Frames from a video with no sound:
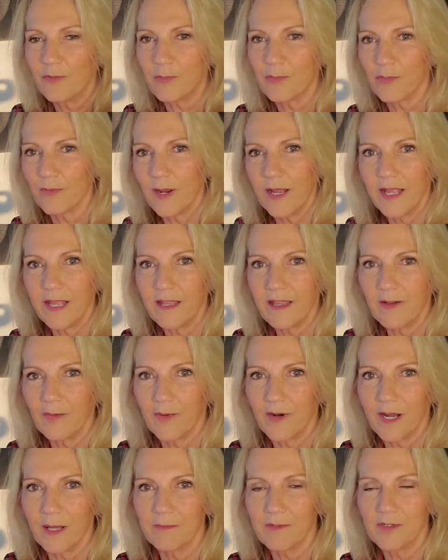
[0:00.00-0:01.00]
break
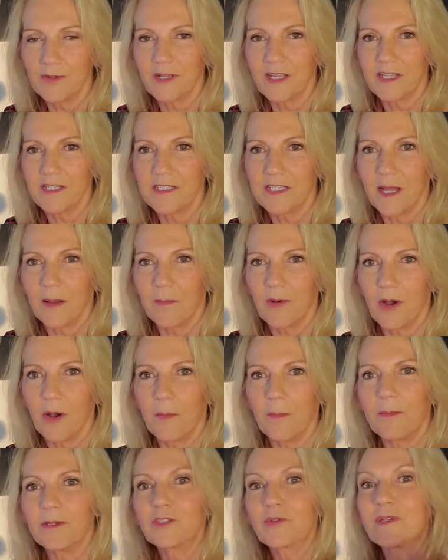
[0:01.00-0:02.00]
when I'm doing a demo
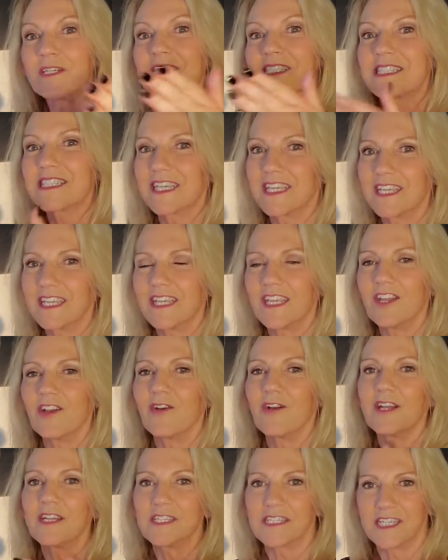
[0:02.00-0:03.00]
between
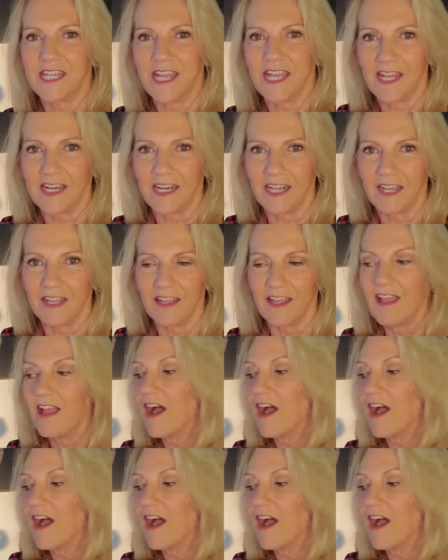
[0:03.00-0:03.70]
skincare and tanning.